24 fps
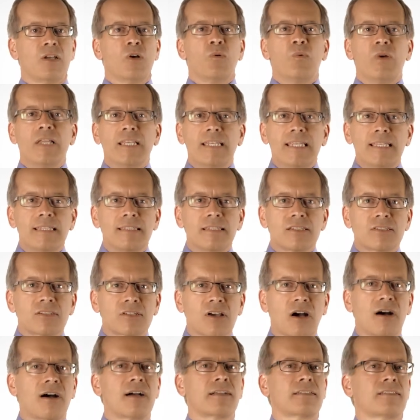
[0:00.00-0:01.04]
We need to
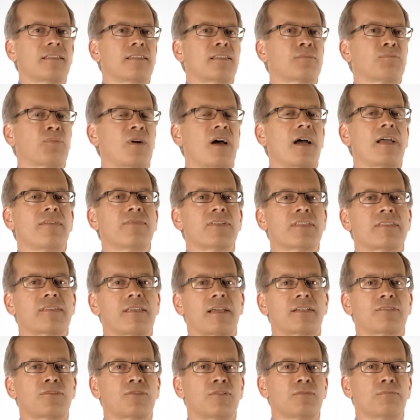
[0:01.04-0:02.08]
talk to the private
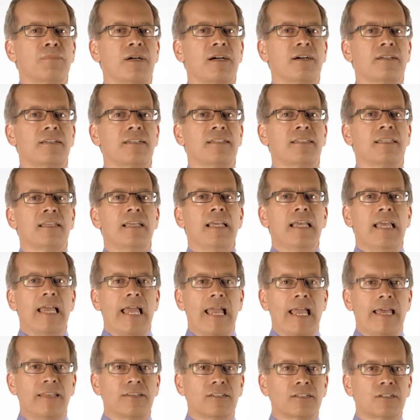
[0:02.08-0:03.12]
sector about it
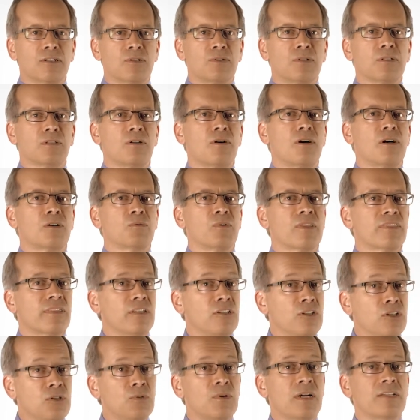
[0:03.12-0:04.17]
and to go along with a
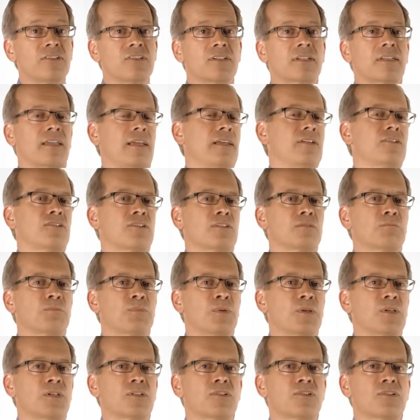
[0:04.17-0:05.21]
new education
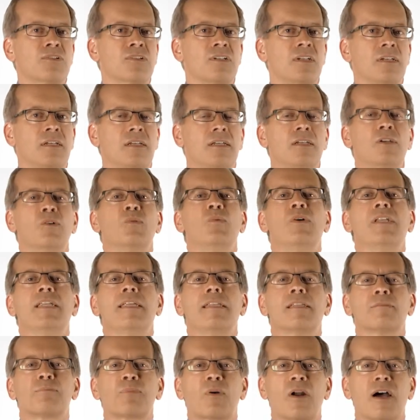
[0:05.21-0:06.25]
push. We
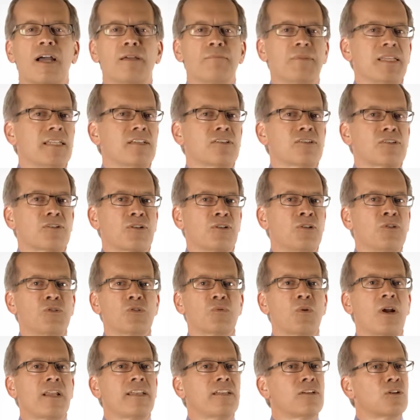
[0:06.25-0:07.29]
need a prime minister who's
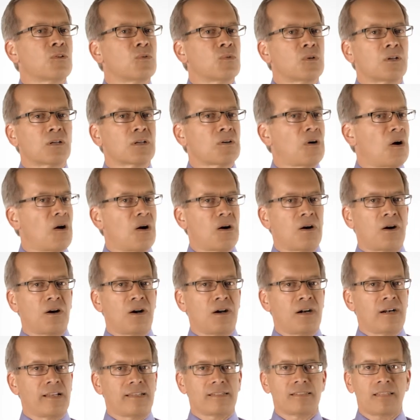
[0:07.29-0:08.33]
ready to work
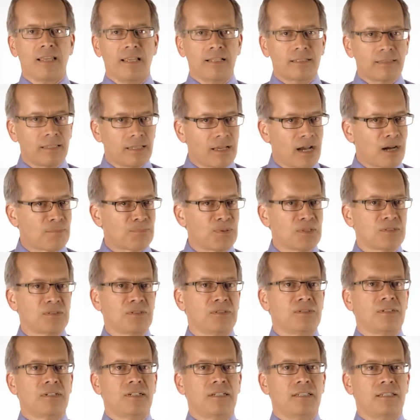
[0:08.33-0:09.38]
hard and take the
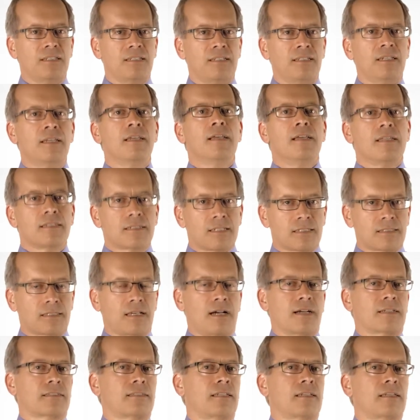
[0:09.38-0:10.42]
opportunity to
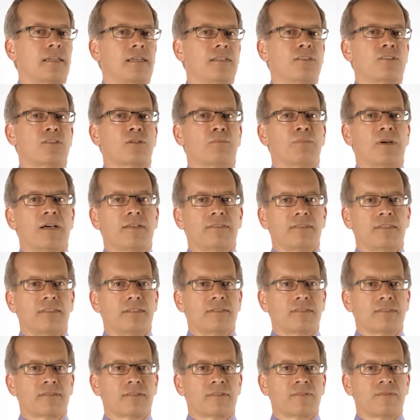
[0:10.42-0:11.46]
talk to kids about
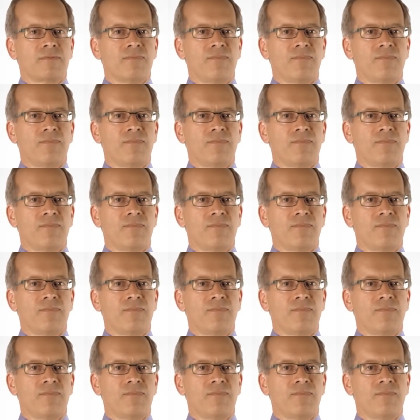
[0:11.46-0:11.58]
this.